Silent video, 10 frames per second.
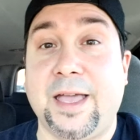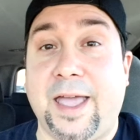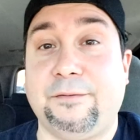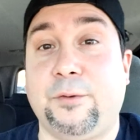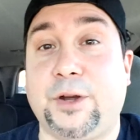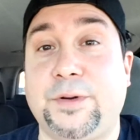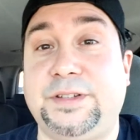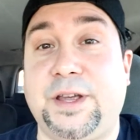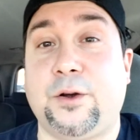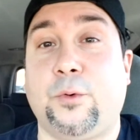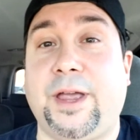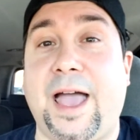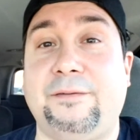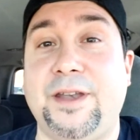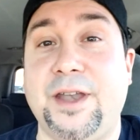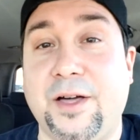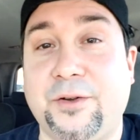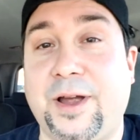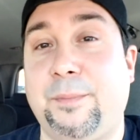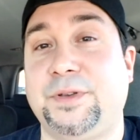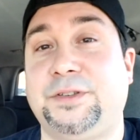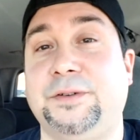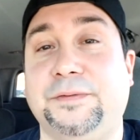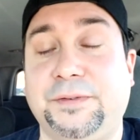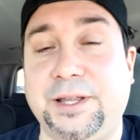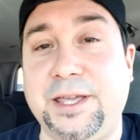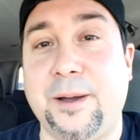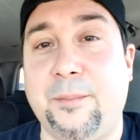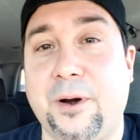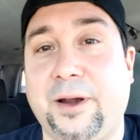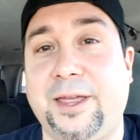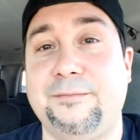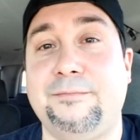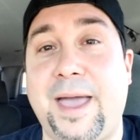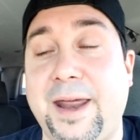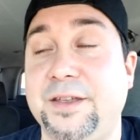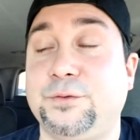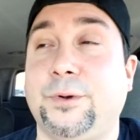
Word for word: Hey everyone, Chris here. We have another episode of Flea Market Madness.